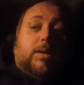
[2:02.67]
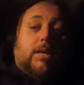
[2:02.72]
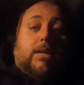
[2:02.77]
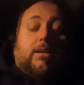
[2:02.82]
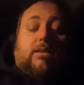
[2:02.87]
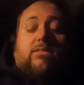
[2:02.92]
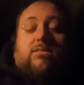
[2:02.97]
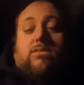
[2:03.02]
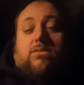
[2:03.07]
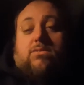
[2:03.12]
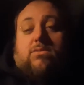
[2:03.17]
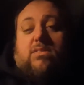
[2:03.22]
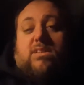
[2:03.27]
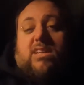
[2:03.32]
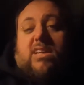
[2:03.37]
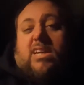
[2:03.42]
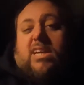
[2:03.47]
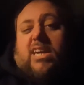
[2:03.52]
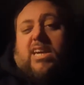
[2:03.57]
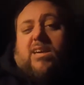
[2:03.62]
in. So
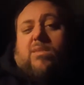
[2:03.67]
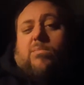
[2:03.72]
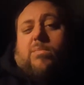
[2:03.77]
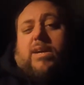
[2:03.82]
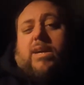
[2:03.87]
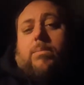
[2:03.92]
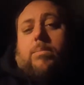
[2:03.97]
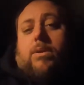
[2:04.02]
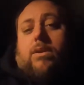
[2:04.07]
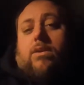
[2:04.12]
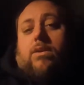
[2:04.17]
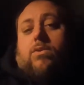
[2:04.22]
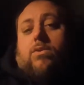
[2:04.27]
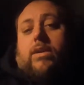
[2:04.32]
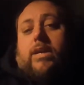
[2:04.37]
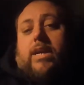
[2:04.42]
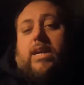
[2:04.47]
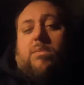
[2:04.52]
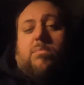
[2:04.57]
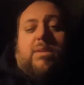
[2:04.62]
it may be
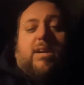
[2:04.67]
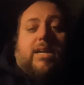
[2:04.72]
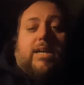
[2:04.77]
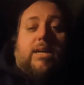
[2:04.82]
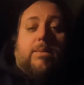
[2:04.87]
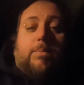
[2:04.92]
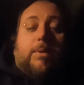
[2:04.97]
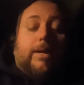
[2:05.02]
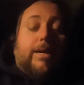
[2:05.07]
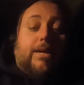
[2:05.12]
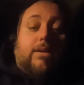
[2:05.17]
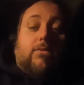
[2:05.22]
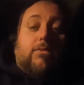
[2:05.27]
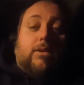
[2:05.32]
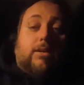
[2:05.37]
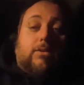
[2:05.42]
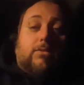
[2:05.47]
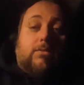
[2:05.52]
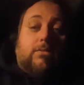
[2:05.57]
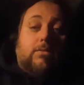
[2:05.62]
okay, it may not be, I don't
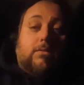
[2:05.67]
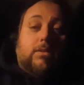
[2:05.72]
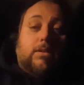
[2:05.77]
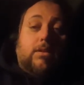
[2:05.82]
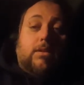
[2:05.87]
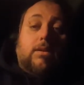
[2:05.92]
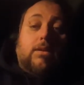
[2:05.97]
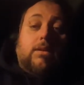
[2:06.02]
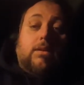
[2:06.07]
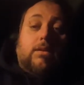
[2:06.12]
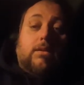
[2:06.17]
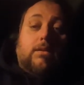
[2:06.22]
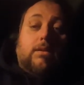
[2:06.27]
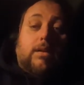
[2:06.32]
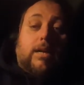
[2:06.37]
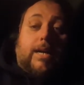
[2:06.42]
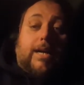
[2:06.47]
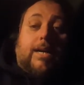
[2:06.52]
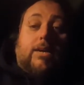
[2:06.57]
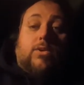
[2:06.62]
know.
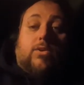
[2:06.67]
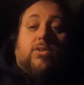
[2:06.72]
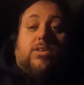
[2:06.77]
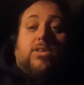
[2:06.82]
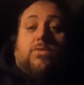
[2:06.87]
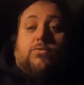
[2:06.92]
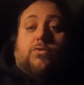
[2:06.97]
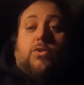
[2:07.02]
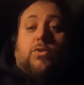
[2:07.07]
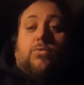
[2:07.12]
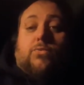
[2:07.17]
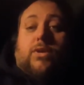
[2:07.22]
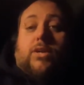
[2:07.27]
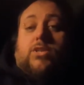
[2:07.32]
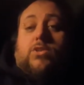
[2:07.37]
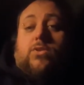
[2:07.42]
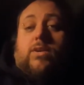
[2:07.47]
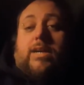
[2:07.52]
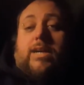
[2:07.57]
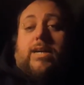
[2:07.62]
I'll use it for the free
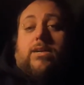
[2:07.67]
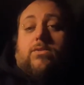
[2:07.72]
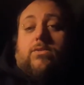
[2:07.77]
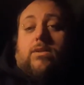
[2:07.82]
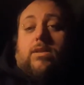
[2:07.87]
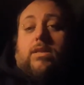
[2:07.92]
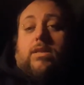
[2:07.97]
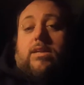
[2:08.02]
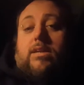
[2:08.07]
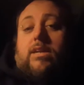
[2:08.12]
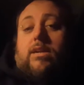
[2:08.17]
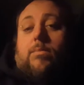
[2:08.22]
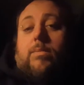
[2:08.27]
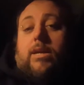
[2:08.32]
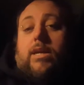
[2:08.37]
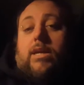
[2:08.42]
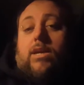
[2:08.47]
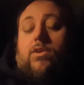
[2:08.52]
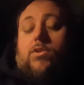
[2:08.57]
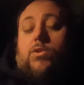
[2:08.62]
trial, and then I'll make
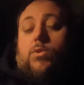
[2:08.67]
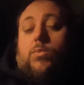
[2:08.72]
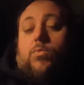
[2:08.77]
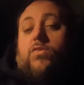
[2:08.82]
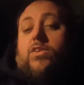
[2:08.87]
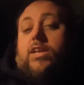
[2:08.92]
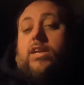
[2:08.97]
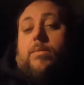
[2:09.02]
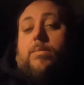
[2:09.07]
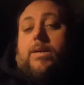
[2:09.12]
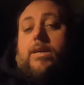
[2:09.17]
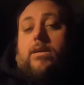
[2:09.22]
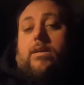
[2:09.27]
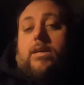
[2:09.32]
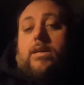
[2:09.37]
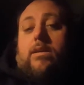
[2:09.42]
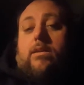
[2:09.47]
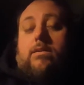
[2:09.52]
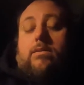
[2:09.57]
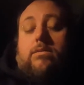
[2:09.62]
a YouTube video about
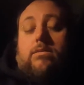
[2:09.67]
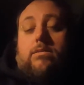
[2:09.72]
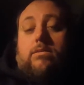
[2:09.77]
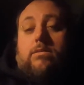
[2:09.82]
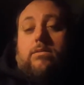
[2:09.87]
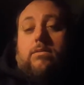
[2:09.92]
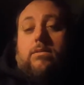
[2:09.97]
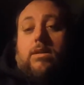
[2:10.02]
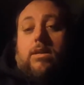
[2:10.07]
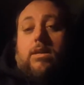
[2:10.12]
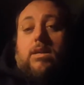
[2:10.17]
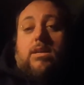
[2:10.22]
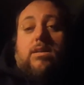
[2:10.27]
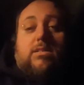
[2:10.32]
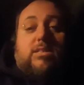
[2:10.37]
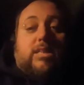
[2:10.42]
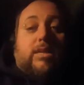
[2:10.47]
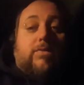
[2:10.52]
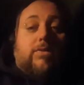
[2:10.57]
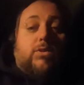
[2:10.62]
it and
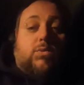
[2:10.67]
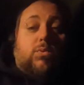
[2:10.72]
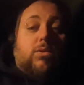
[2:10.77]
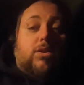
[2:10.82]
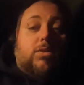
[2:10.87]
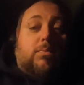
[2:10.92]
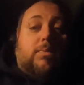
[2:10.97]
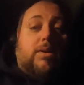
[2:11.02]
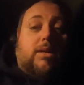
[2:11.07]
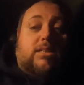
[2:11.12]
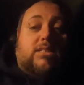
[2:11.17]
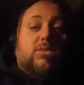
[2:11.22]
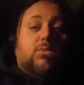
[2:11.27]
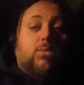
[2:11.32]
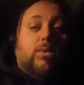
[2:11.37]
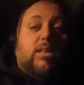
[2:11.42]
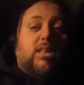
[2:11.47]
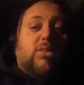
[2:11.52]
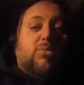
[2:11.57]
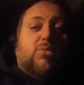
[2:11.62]
see if it's worth messing
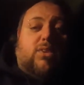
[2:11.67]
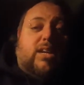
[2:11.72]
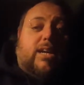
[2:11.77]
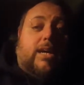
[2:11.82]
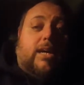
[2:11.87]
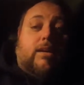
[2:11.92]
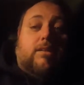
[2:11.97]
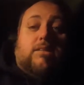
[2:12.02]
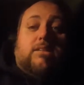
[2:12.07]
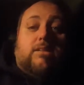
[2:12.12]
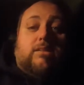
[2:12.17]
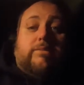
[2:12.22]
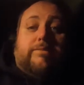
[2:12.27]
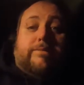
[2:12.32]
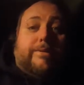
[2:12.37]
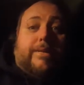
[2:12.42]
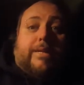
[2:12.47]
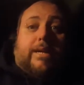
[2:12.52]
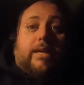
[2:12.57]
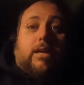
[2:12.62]
with. If it ain't, then
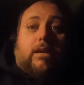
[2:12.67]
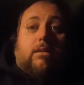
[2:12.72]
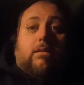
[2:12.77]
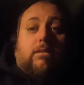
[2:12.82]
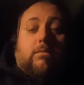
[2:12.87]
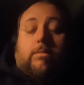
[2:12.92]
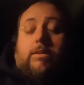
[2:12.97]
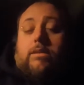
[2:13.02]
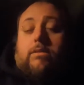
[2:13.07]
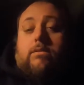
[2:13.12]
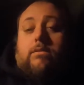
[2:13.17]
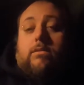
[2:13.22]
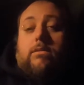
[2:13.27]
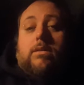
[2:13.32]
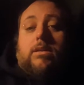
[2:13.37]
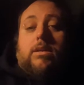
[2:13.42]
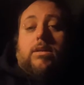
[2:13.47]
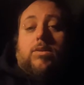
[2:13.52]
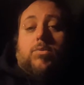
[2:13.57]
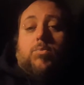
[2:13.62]
it ain't.
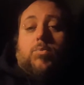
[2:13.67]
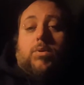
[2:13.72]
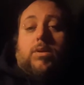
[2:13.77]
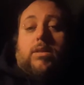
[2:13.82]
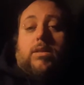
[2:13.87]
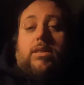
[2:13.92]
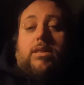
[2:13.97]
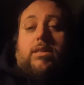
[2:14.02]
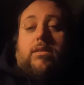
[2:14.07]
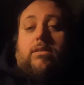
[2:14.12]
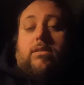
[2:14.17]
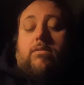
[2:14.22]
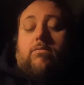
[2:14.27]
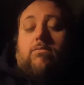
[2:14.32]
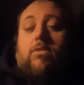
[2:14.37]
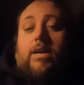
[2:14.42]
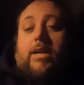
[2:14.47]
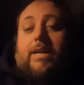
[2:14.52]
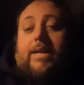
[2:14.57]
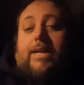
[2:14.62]
But
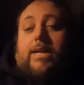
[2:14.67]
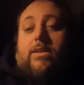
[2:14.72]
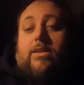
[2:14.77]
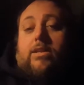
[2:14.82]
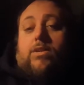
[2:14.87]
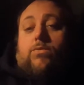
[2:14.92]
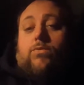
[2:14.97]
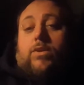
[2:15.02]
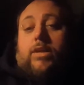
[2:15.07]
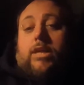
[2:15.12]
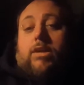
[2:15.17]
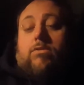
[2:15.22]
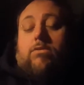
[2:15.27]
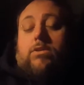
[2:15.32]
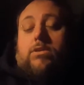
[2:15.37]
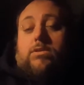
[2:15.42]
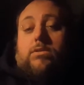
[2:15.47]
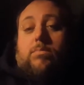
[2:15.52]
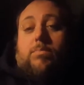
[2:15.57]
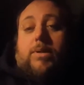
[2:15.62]
right now this video
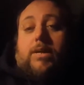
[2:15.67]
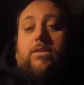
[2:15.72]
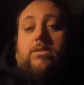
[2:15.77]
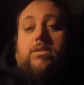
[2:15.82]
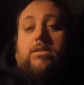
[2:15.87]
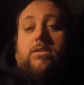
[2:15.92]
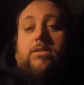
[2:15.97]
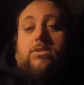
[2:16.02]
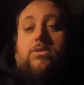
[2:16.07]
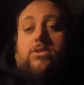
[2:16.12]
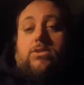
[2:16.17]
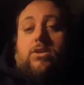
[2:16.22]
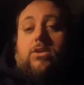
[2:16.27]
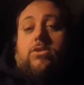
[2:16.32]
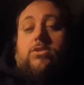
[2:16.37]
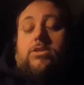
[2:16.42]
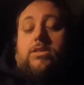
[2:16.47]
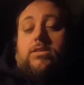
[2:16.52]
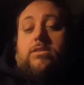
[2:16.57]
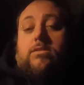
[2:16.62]
is about the
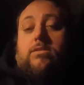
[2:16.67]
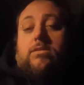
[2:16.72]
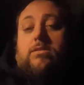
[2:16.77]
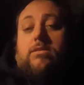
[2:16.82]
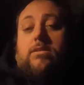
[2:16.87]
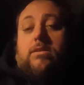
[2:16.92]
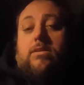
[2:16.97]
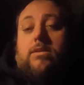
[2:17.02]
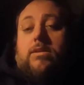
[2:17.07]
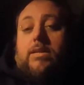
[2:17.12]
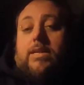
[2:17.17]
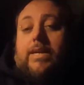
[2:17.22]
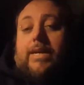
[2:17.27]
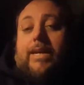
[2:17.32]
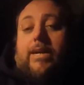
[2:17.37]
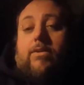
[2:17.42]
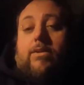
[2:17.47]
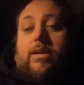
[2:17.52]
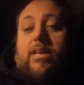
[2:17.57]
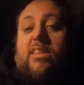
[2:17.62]
surge and
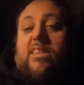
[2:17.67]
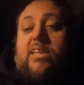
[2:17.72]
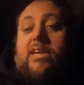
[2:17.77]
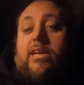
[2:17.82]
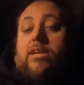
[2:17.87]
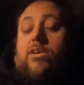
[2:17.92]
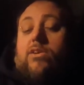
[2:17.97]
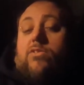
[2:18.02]
how I think